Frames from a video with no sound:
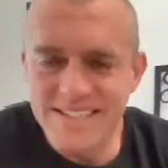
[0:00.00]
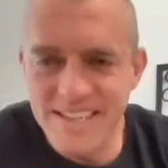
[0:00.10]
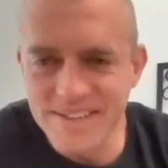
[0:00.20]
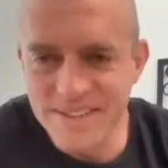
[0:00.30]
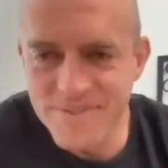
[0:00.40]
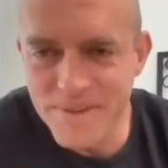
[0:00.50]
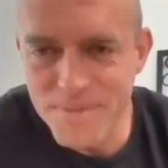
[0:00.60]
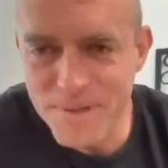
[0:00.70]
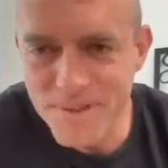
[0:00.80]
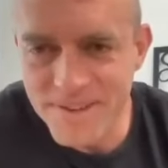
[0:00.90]
the skill of
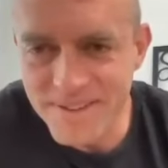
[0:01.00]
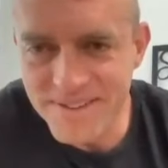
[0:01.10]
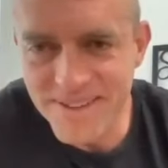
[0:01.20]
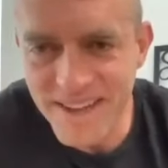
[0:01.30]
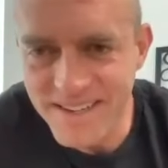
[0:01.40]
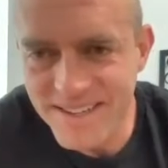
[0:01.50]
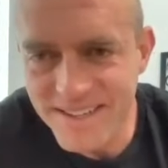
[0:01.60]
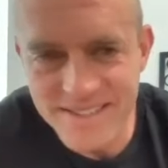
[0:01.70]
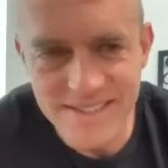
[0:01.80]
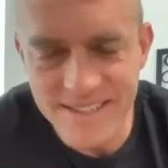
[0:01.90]
communion. Like
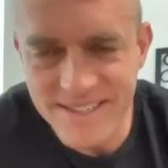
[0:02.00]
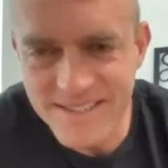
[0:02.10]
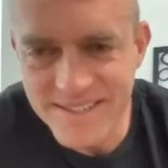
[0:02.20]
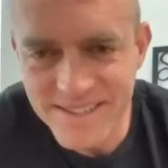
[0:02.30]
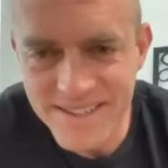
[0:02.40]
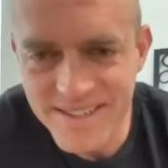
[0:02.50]
he's he's